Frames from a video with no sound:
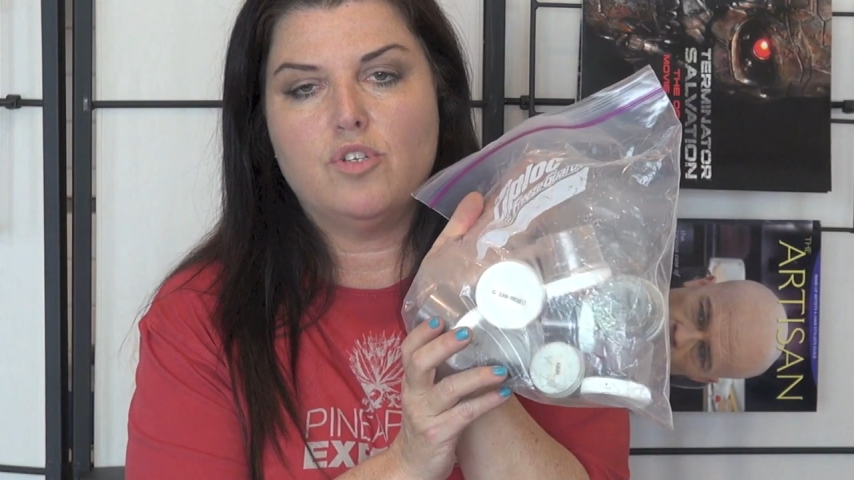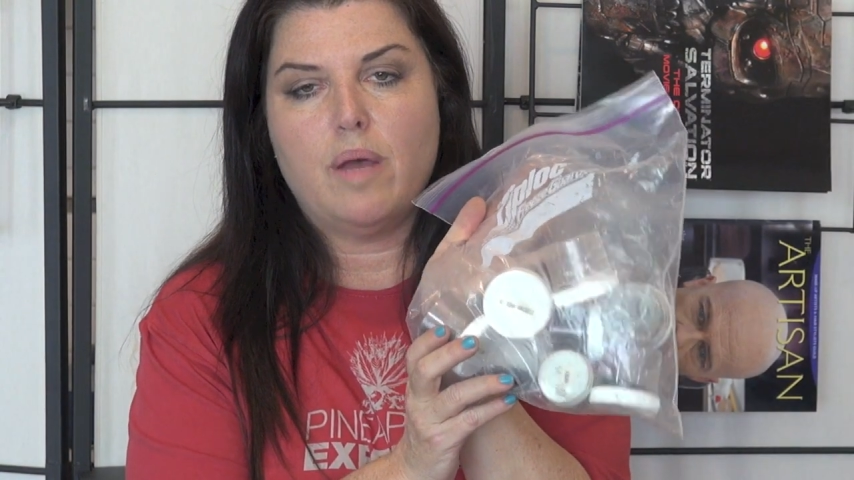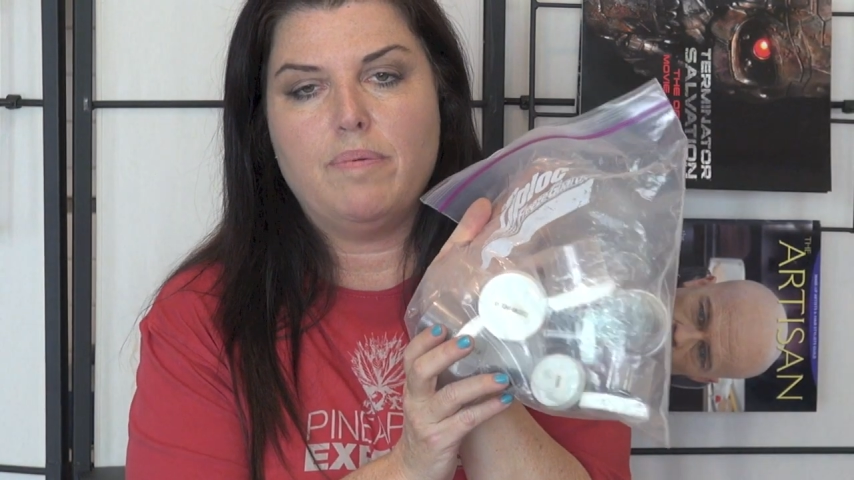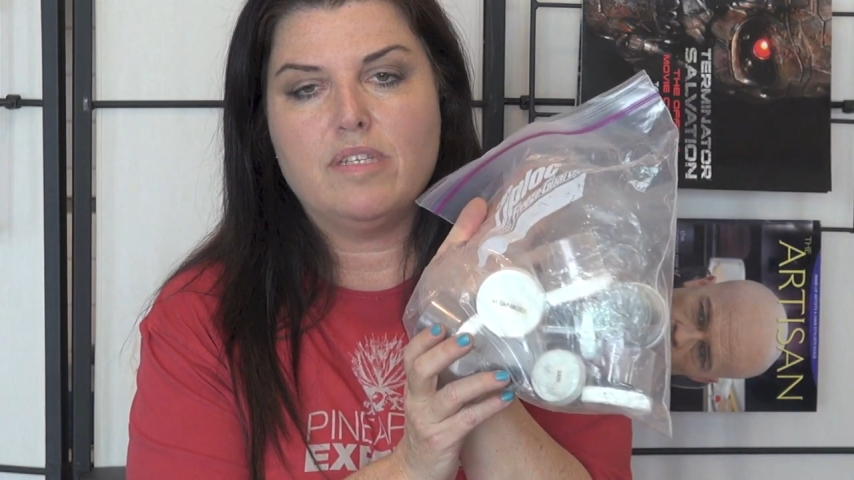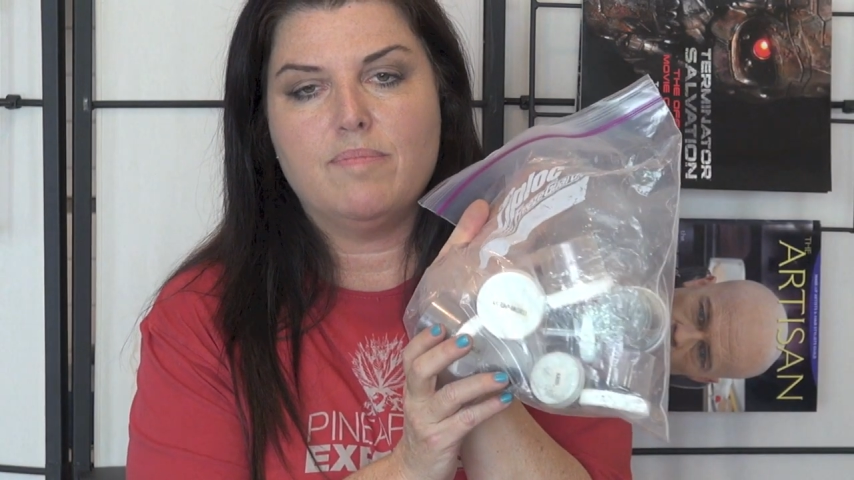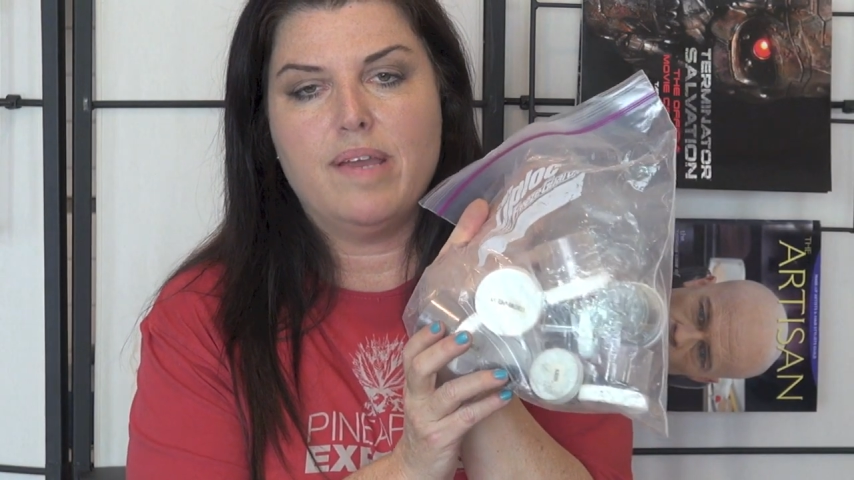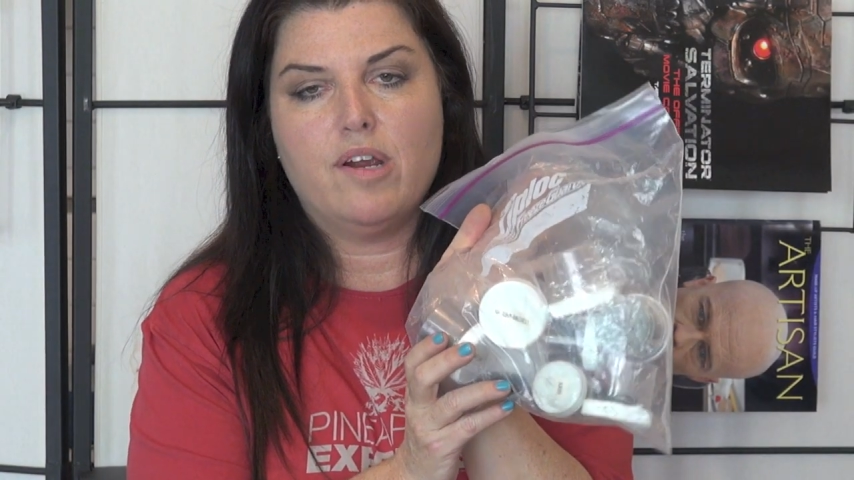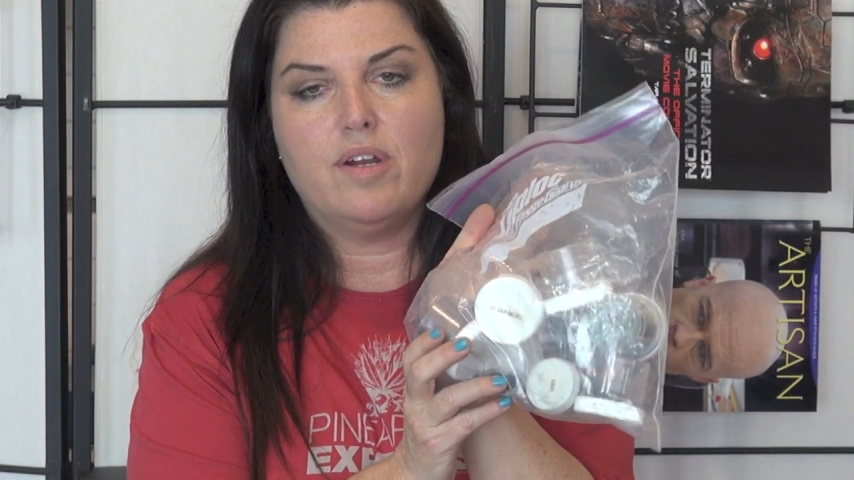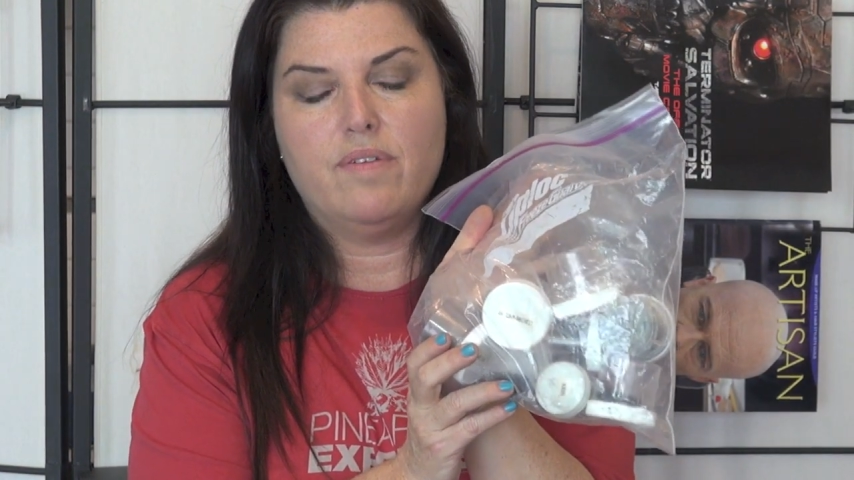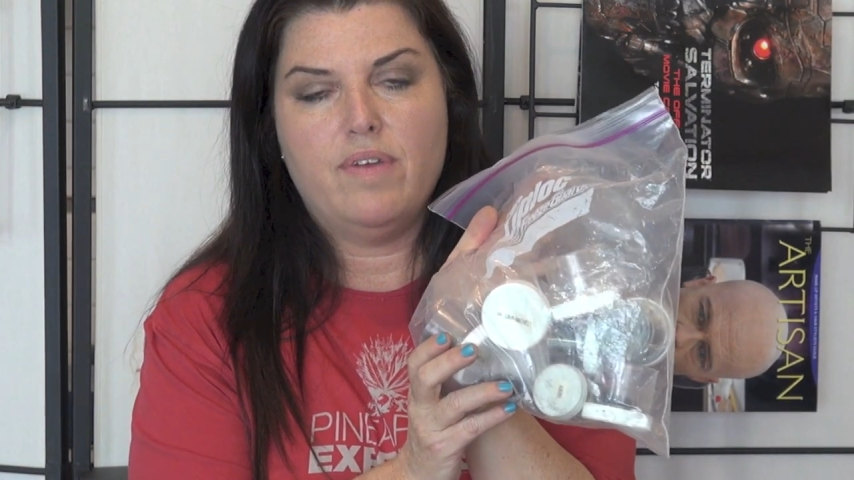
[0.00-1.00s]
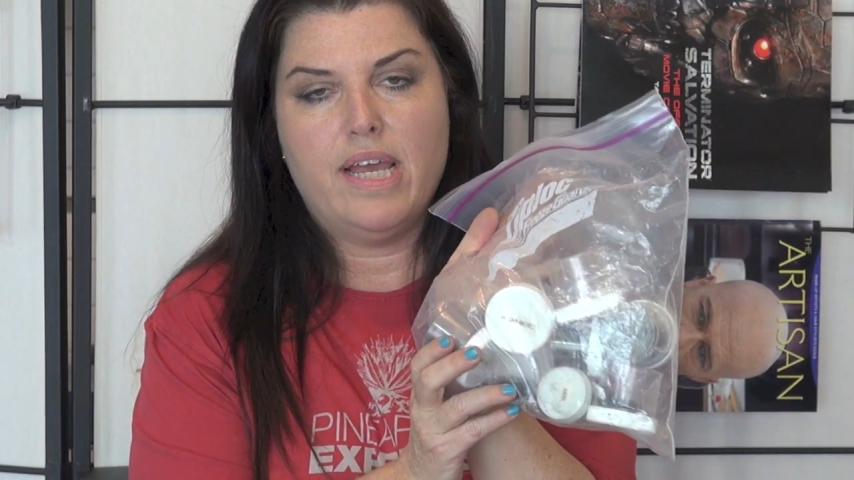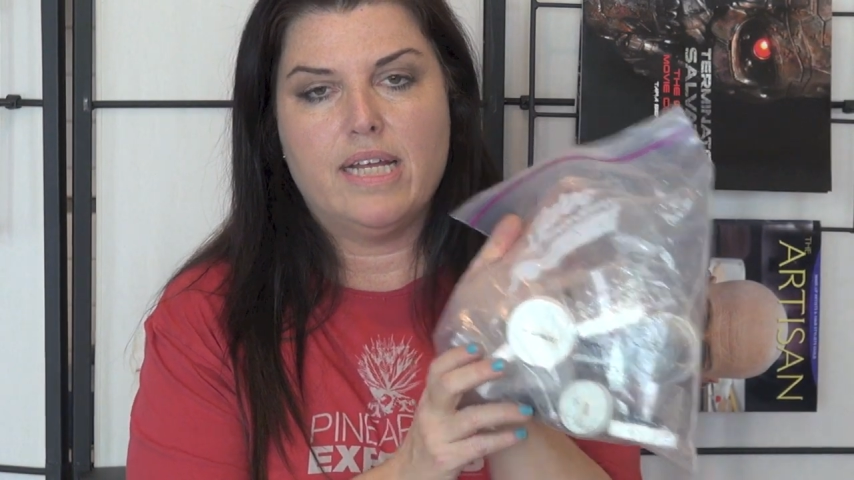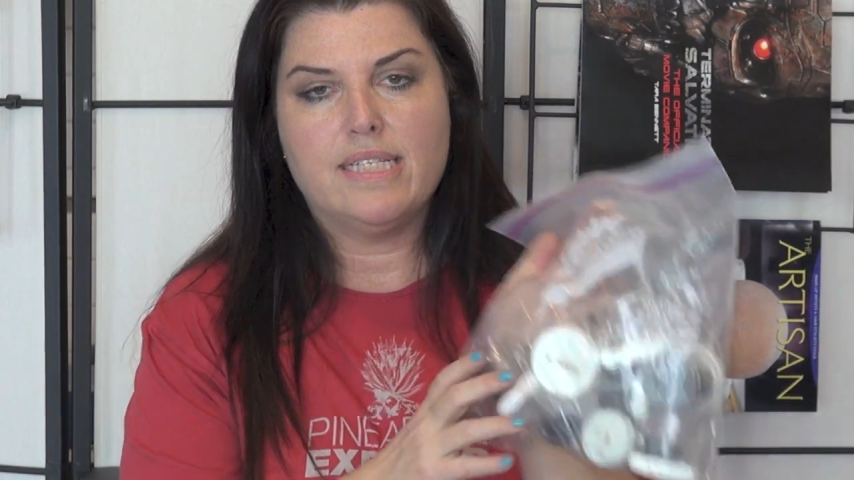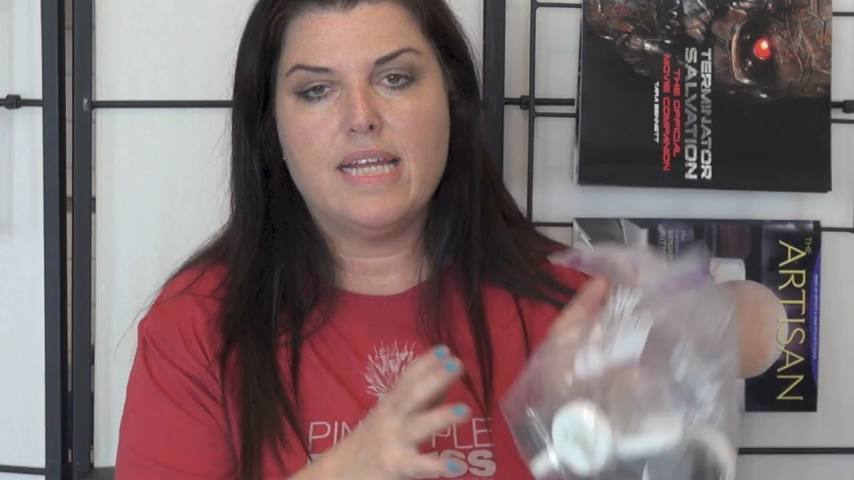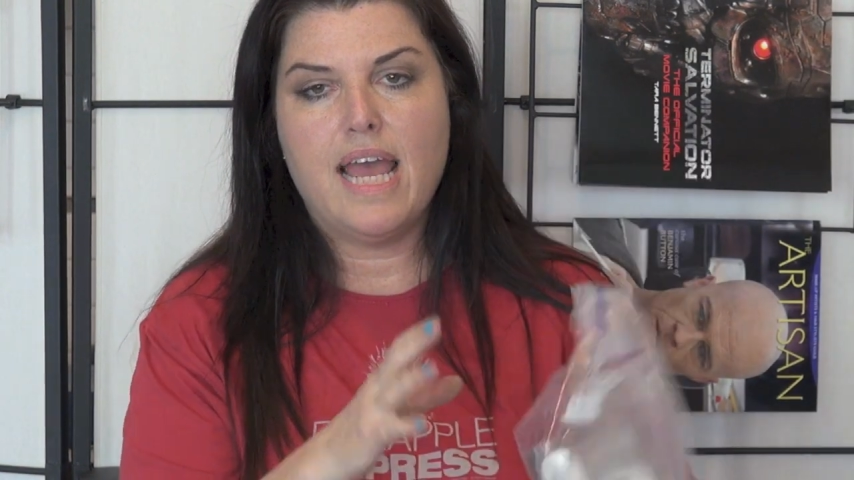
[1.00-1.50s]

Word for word: chopping some hair in advance